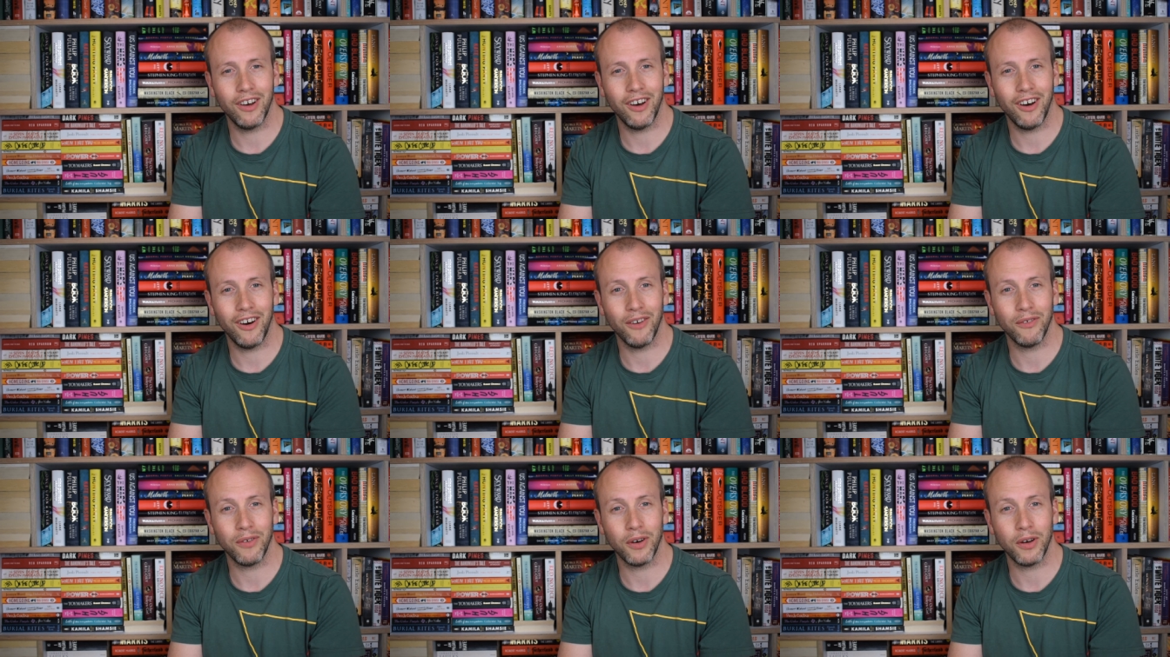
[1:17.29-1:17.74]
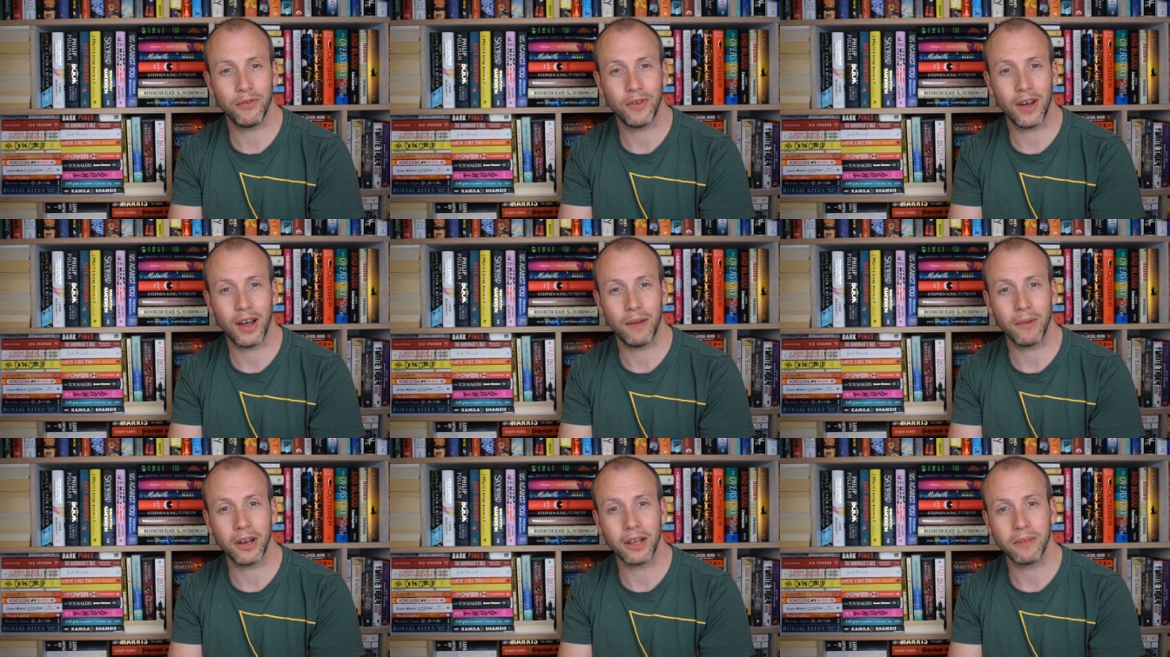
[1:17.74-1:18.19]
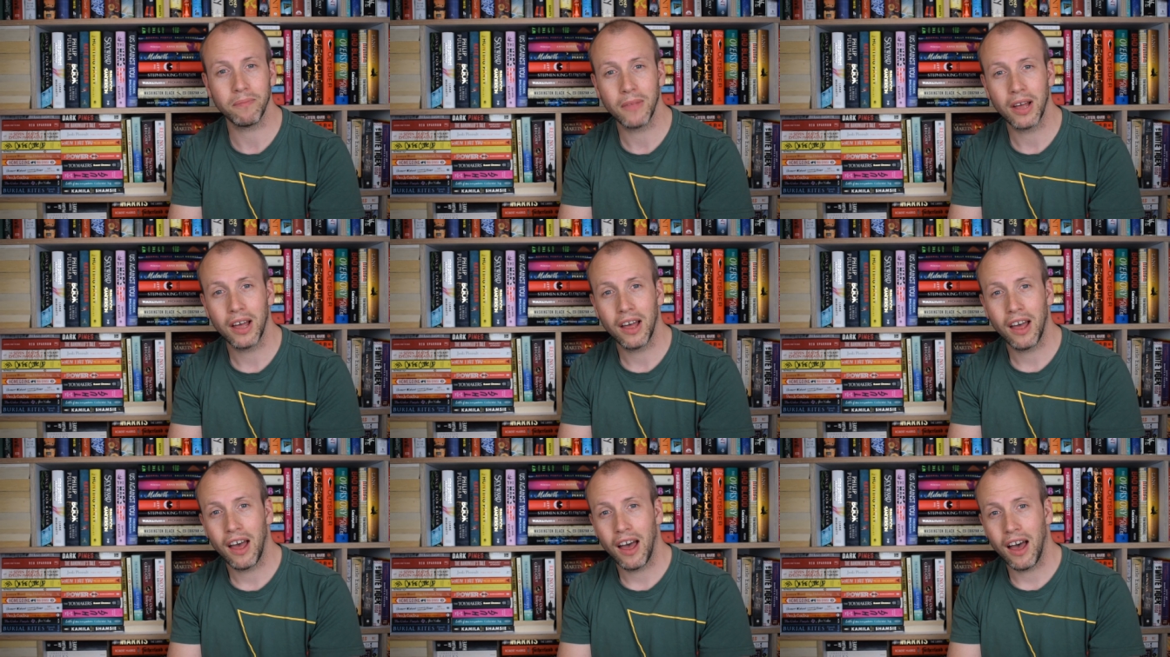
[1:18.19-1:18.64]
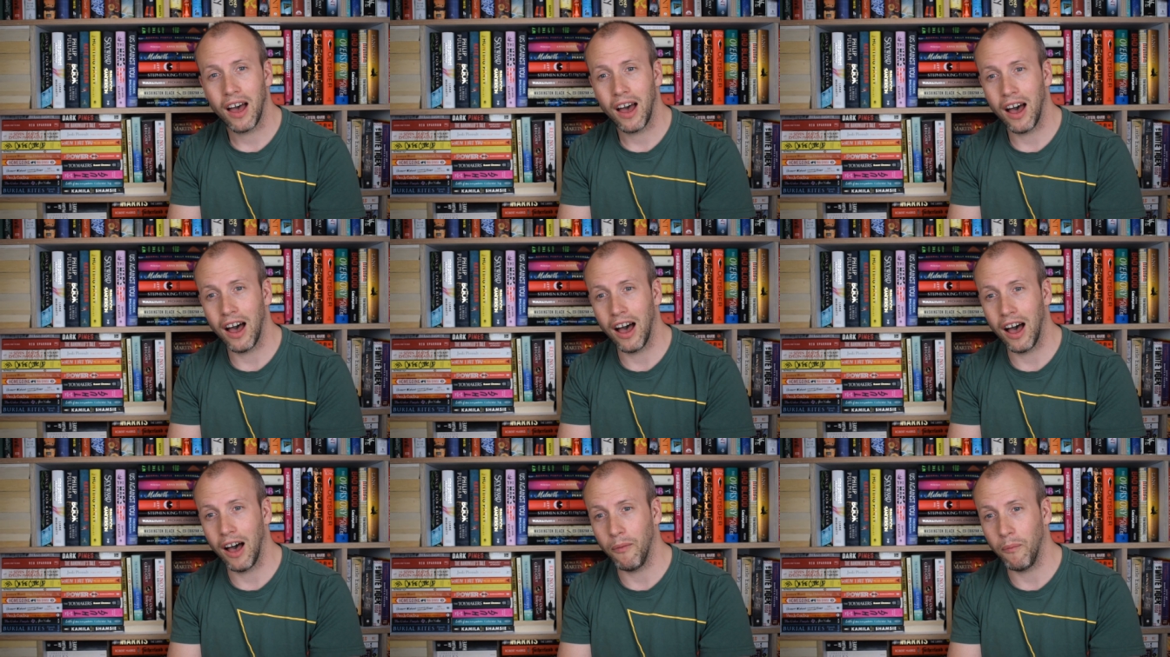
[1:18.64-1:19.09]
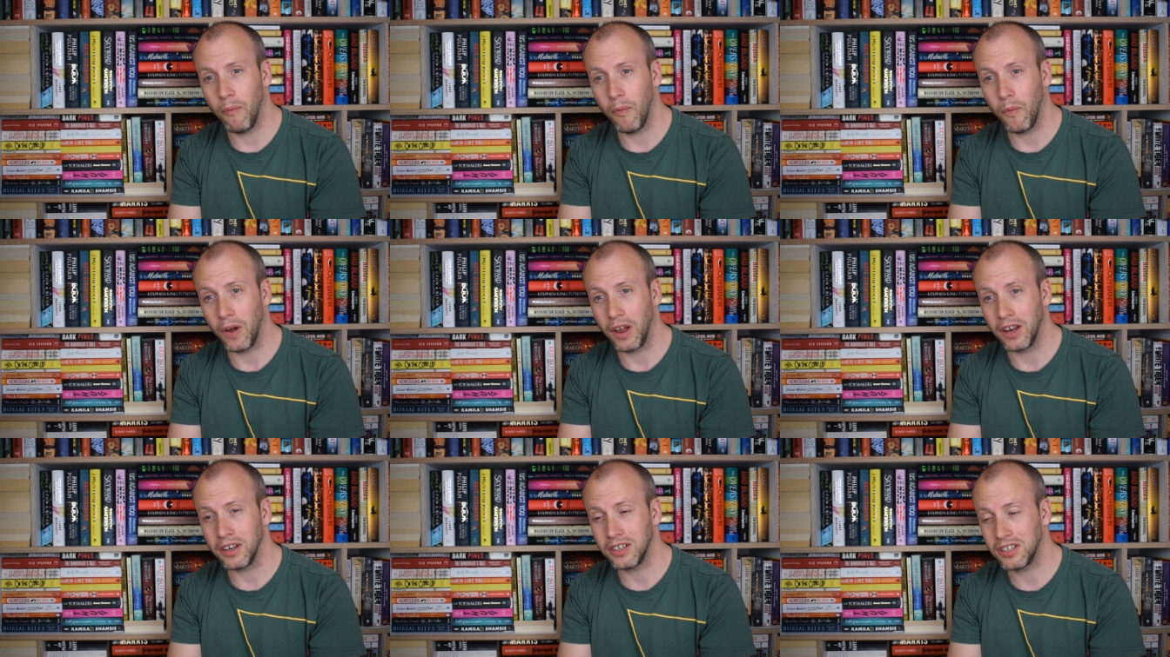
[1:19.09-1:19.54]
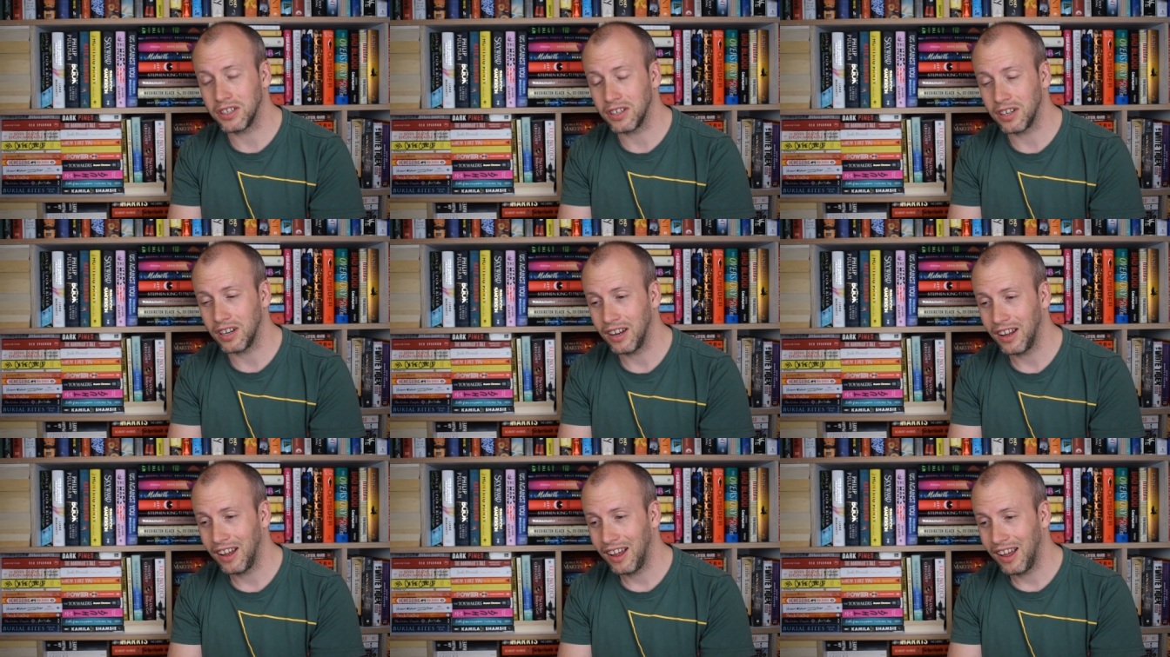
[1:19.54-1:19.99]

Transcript: of her family, um, which